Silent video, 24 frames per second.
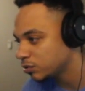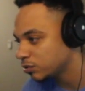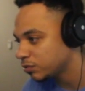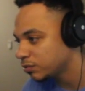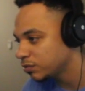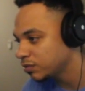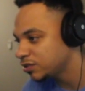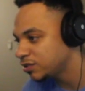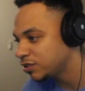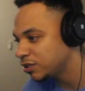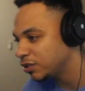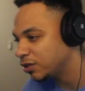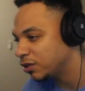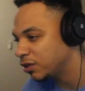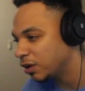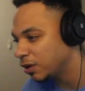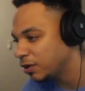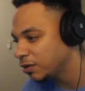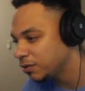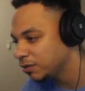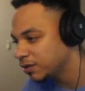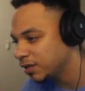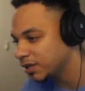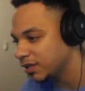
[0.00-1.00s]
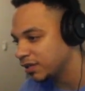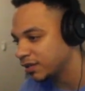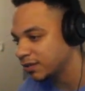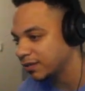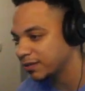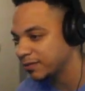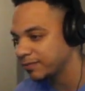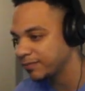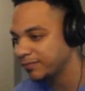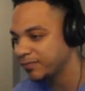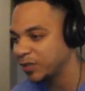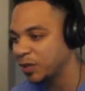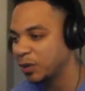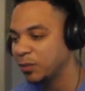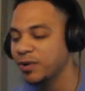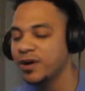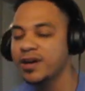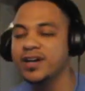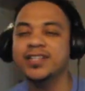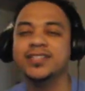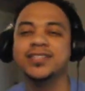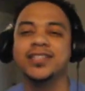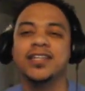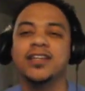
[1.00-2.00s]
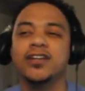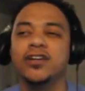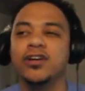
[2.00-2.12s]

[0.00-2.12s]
Where's he going? Where is he